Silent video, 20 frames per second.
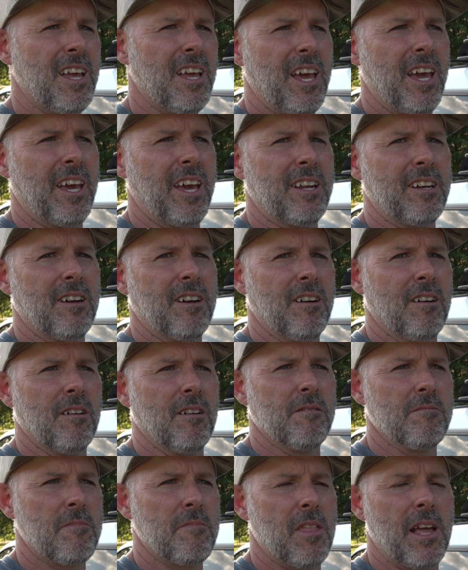And
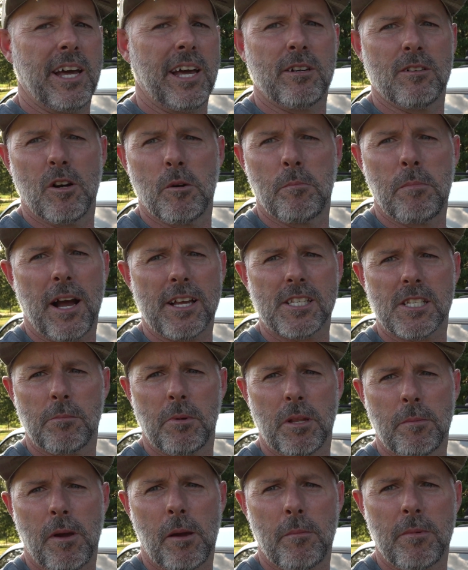I don't know,
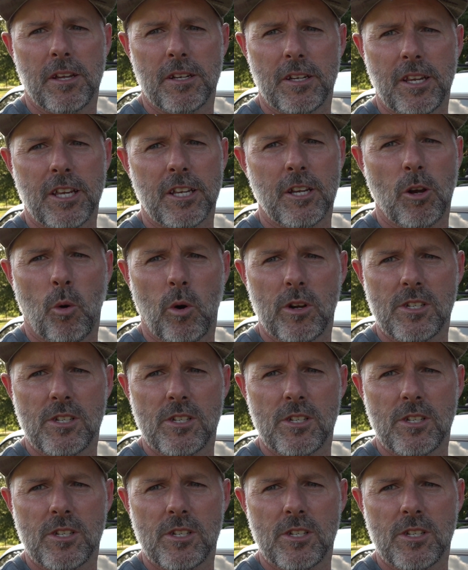possibly maybe a decoy,